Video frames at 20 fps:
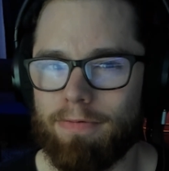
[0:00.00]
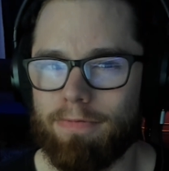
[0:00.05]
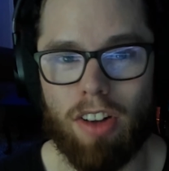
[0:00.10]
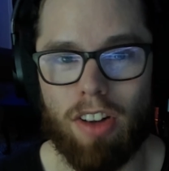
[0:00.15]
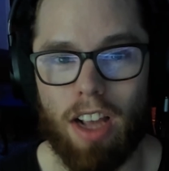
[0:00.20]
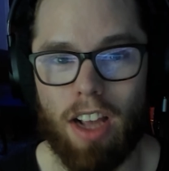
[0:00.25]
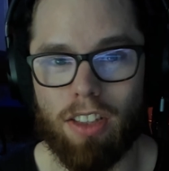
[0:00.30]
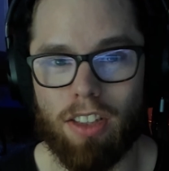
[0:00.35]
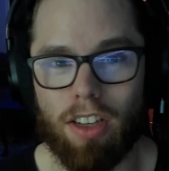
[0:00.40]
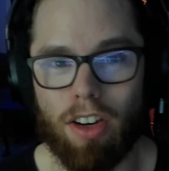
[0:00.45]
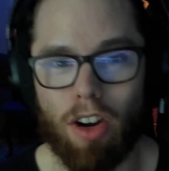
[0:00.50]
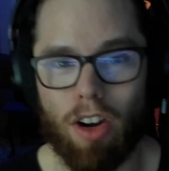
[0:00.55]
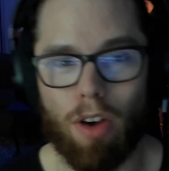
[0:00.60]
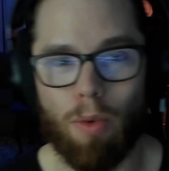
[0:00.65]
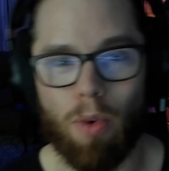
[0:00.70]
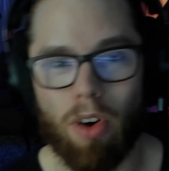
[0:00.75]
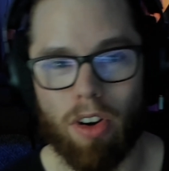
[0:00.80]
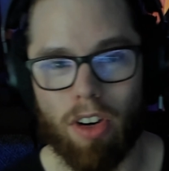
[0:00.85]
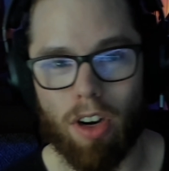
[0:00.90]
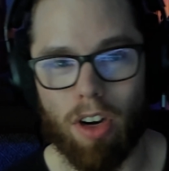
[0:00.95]
It's a no
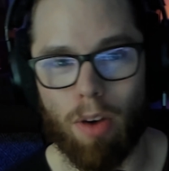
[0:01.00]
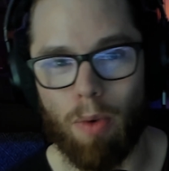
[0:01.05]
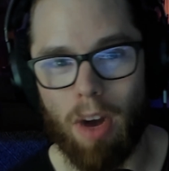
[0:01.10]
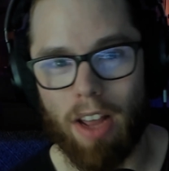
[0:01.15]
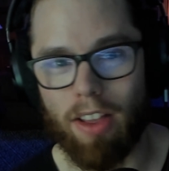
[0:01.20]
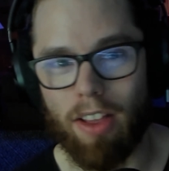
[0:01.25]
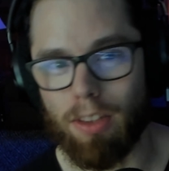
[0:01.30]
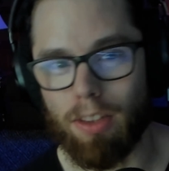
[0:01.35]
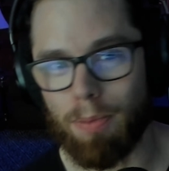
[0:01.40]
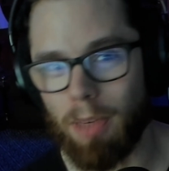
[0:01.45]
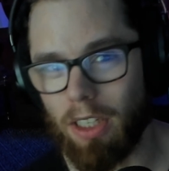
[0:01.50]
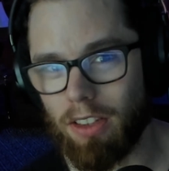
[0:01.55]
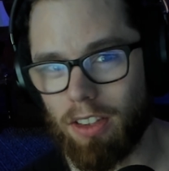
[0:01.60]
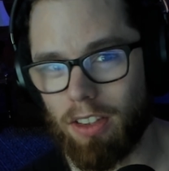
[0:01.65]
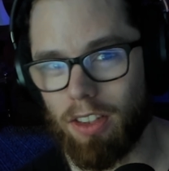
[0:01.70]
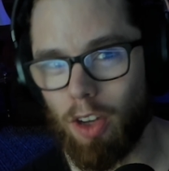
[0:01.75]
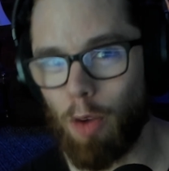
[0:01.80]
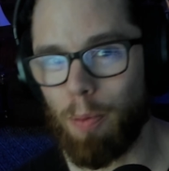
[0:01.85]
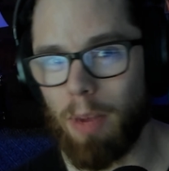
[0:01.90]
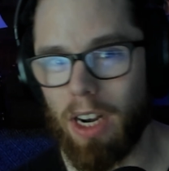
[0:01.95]
wonder why there's been
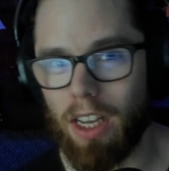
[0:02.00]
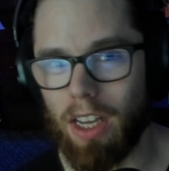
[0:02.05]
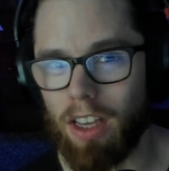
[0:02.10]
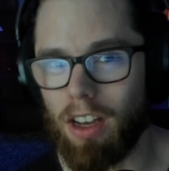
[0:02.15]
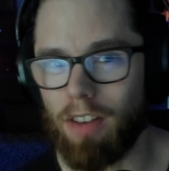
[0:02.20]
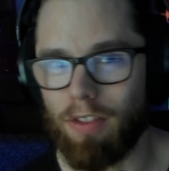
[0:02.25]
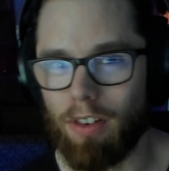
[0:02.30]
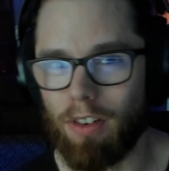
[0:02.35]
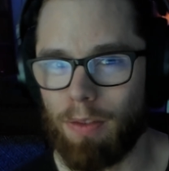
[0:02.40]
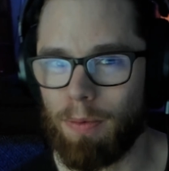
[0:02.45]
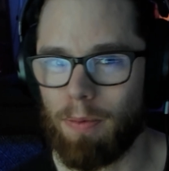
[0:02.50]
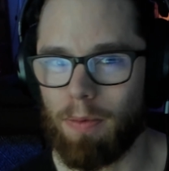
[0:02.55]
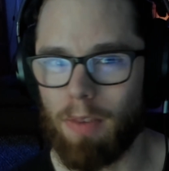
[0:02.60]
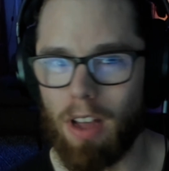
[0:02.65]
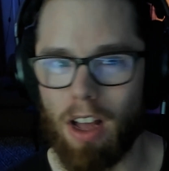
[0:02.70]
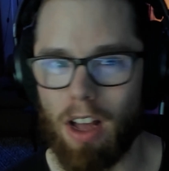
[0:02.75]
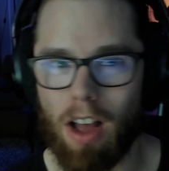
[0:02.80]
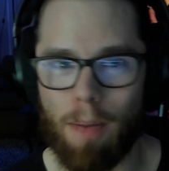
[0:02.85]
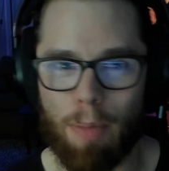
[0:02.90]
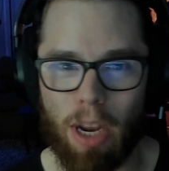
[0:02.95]
so many of them
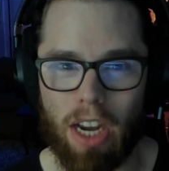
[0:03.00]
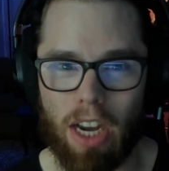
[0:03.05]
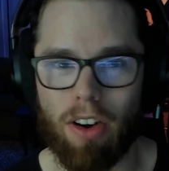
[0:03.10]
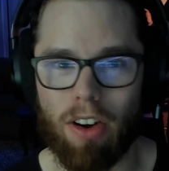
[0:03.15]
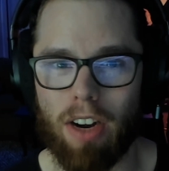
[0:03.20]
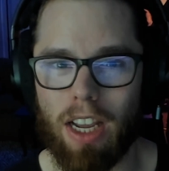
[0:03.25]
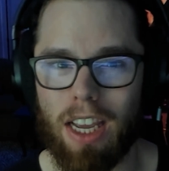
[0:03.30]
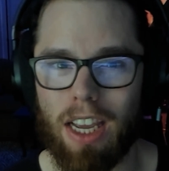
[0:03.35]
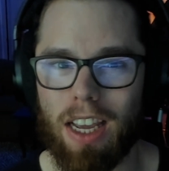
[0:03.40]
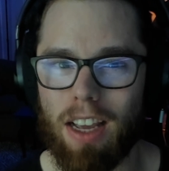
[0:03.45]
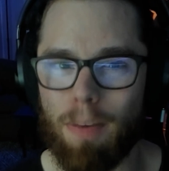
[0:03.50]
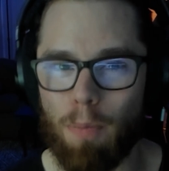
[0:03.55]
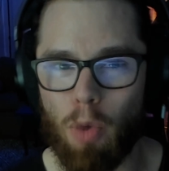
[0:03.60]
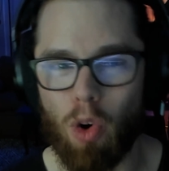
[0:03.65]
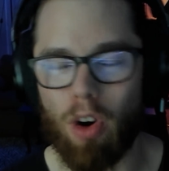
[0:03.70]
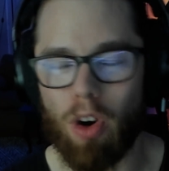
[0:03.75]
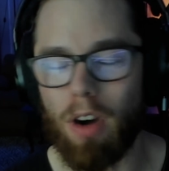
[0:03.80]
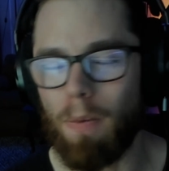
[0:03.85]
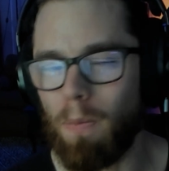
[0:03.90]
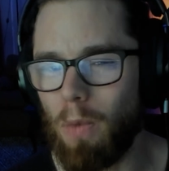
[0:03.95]
appearing
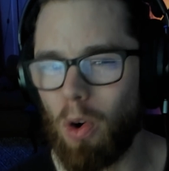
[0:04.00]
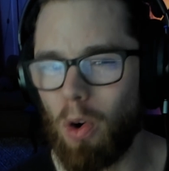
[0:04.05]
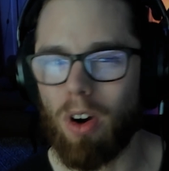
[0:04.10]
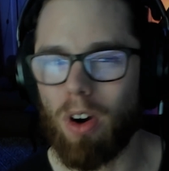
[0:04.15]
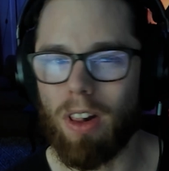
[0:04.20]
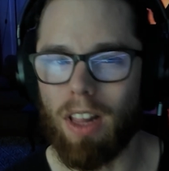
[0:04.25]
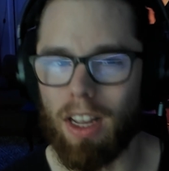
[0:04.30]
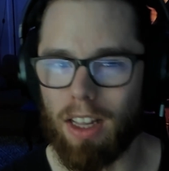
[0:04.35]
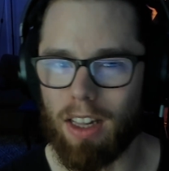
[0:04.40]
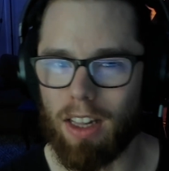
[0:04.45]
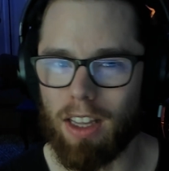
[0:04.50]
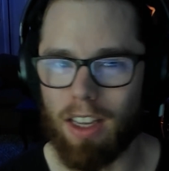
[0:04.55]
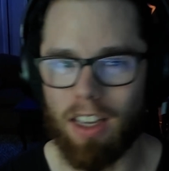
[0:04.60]
more and more lately.